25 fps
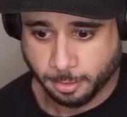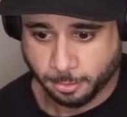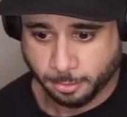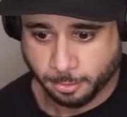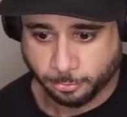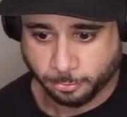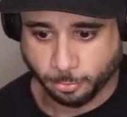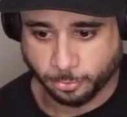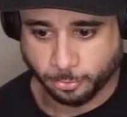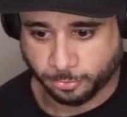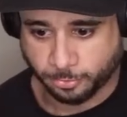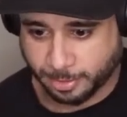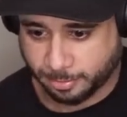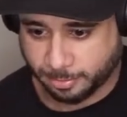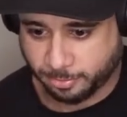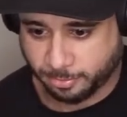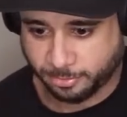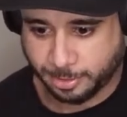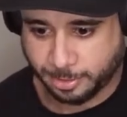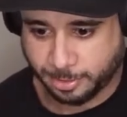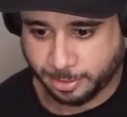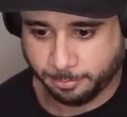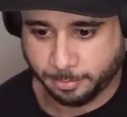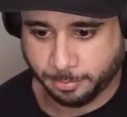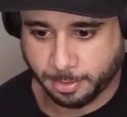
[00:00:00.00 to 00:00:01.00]
So is that the
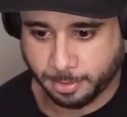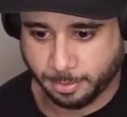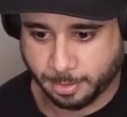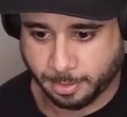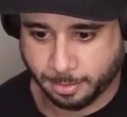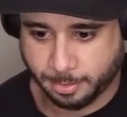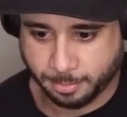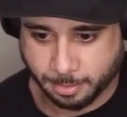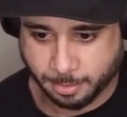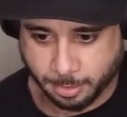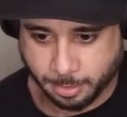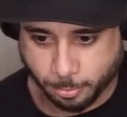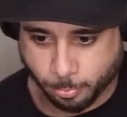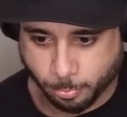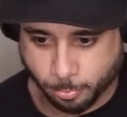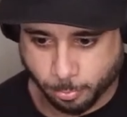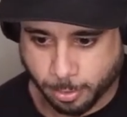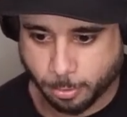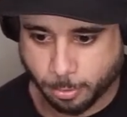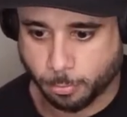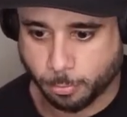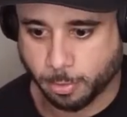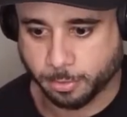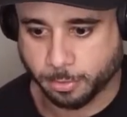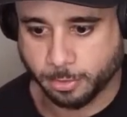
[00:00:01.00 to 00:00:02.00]
same thing that you did? You
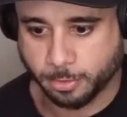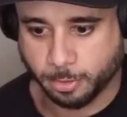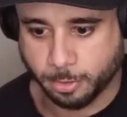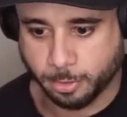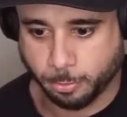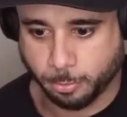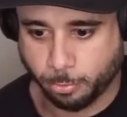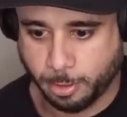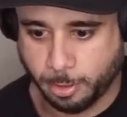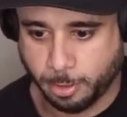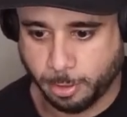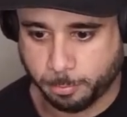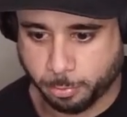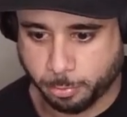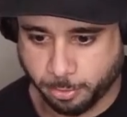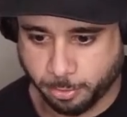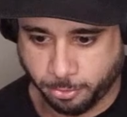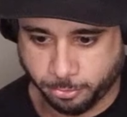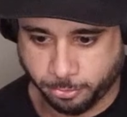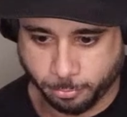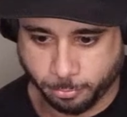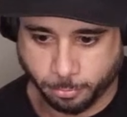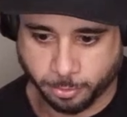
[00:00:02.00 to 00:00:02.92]
went and worked on your weak points,